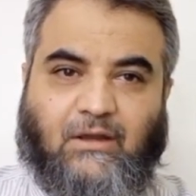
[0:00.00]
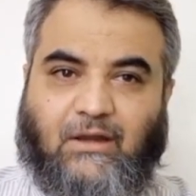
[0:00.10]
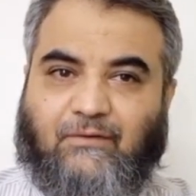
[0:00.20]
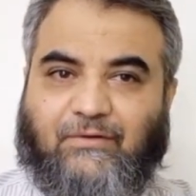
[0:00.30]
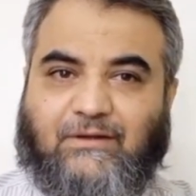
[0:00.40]

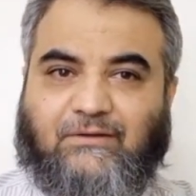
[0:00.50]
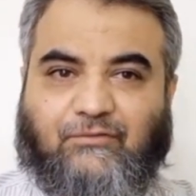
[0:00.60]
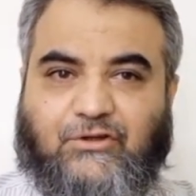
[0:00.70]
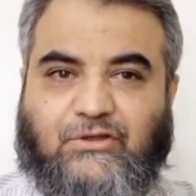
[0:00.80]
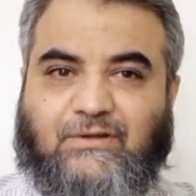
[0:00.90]
In fact, the
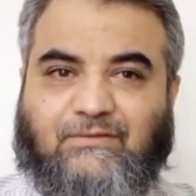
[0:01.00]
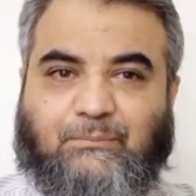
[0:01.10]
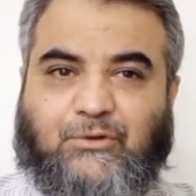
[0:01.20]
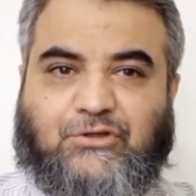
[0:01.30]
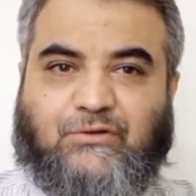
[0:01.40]
vision of the
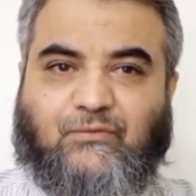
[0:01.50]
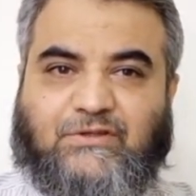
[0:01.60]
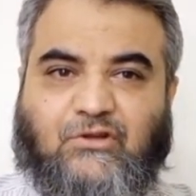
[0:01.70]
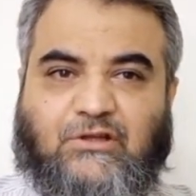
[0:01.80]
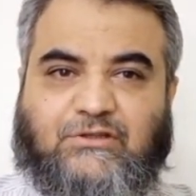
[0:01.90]
patient
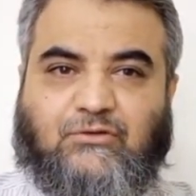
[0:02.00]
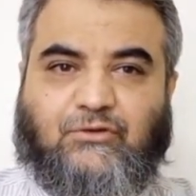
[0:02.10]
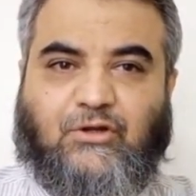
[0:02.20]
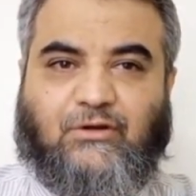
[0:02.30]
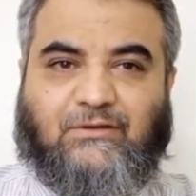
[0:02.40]
was also
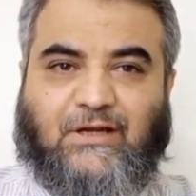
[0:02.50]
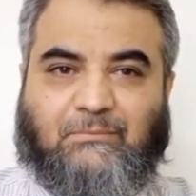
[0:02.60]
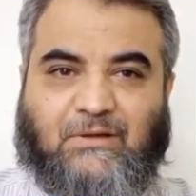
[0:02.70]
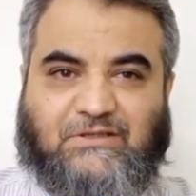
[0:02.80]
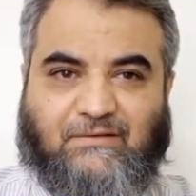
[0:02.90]
not
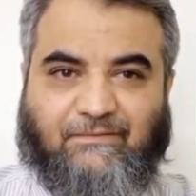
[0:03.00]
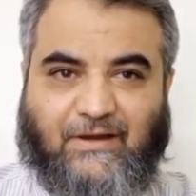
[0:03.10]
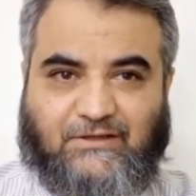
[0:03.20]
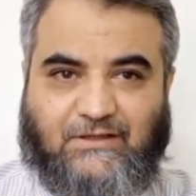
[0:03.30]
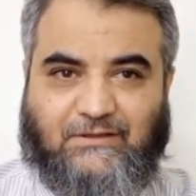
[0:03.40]
that much
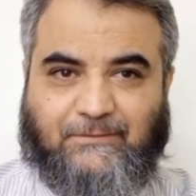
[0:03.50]
affected,